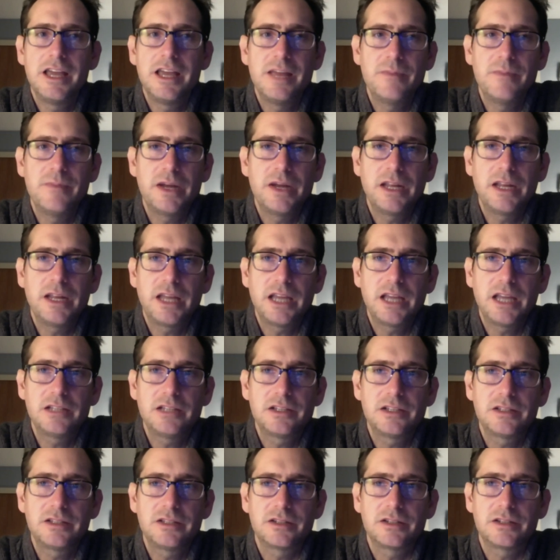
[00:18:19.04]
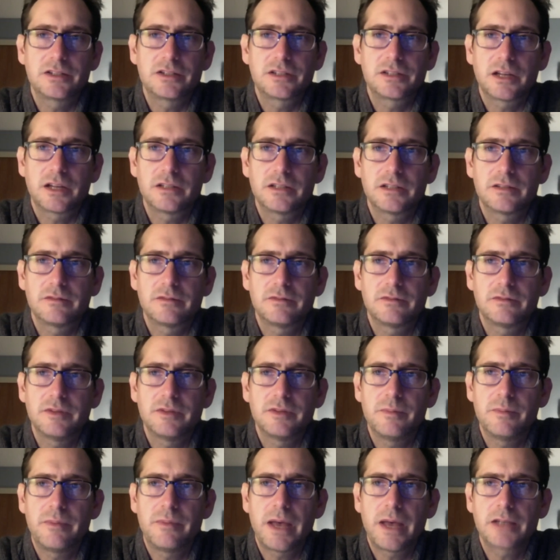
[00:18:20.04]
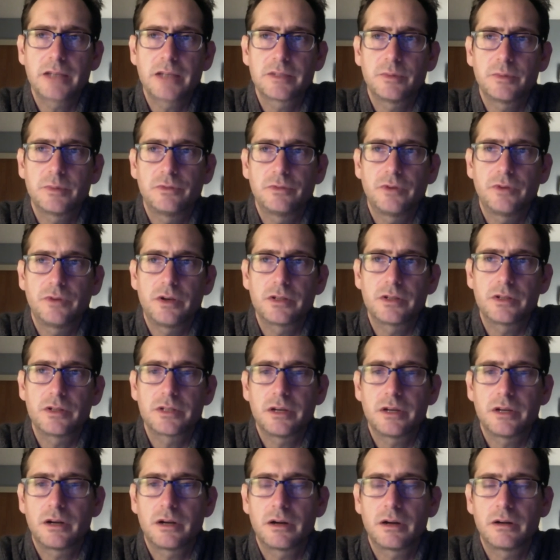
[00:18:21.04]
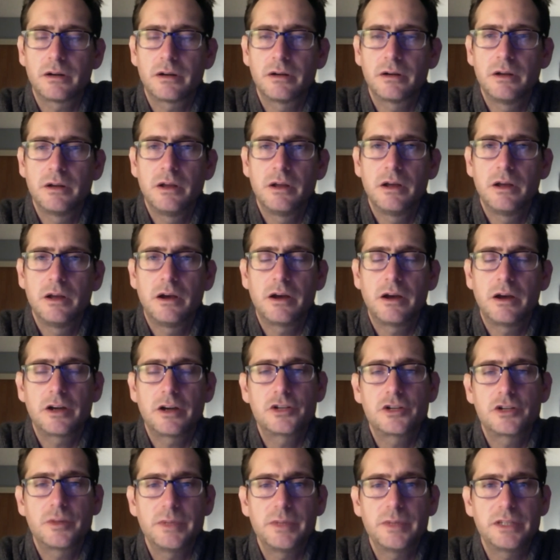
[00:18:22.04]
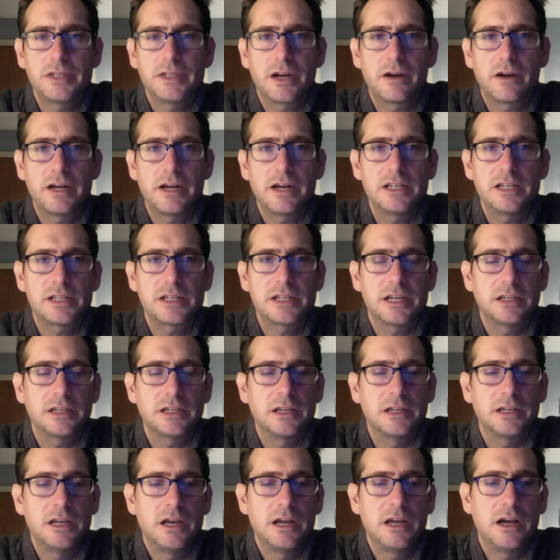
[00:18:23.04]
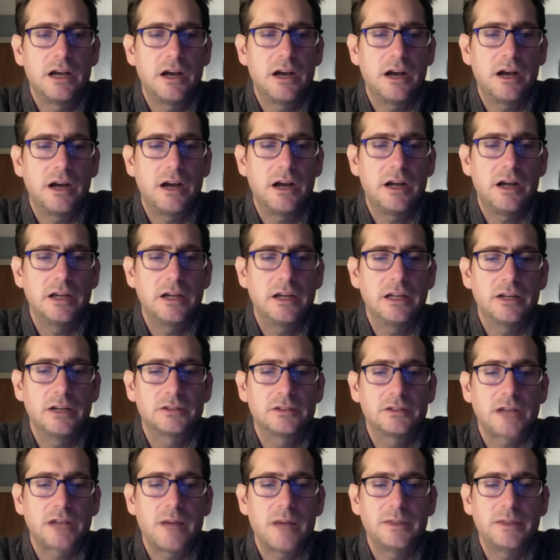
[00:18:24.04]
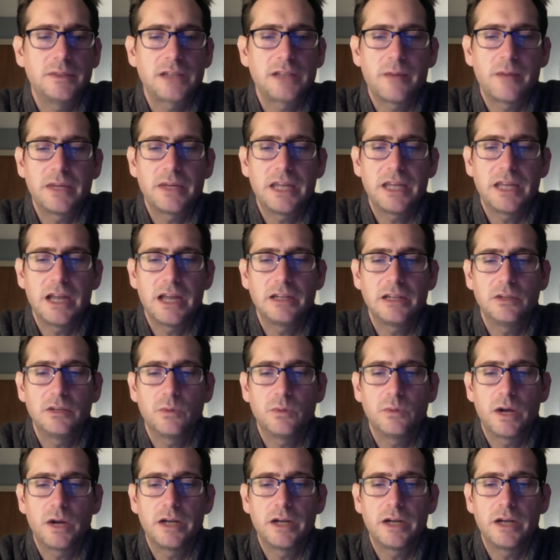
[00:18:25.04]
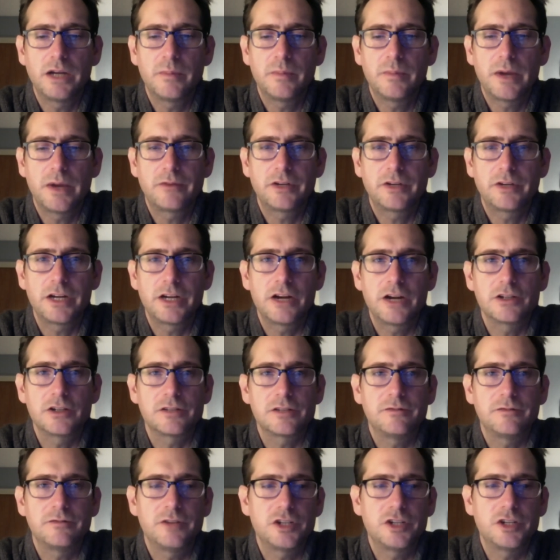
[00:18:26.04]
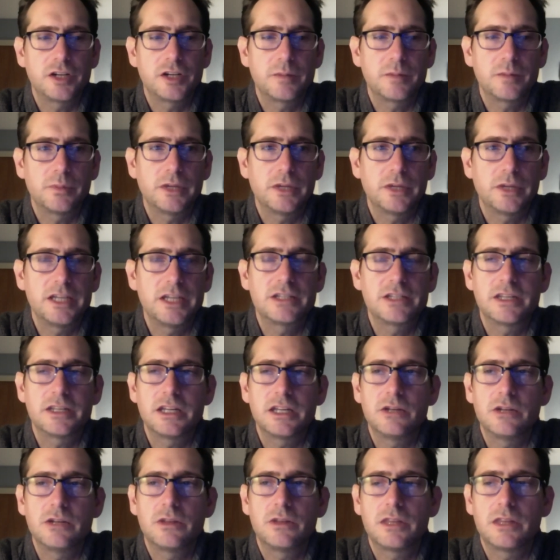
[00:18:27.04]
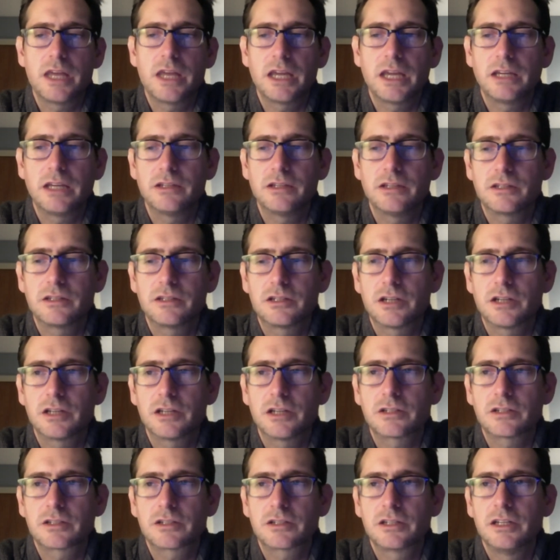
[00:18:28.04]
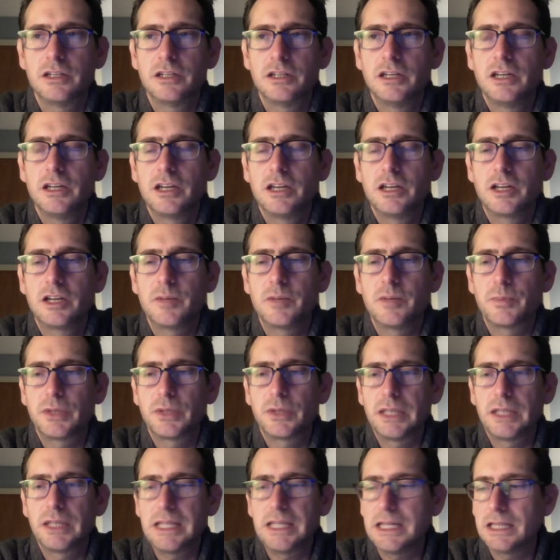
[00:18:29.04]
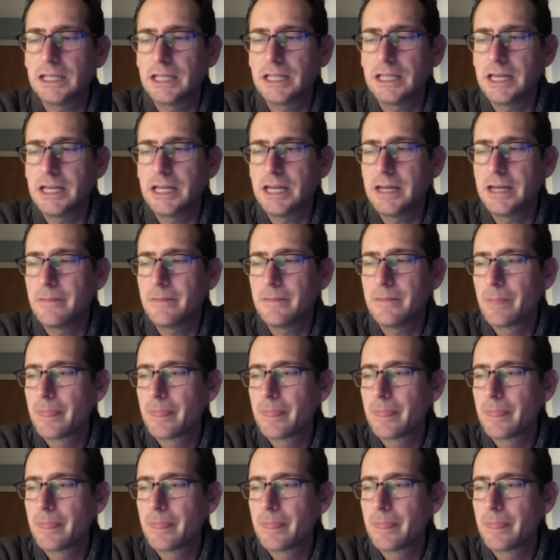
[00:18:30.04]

in many cases, there's tons of impassable falls on our on our tributaries and uh, you know, time and time again, you wind up after years of fishing a place that you think is just completely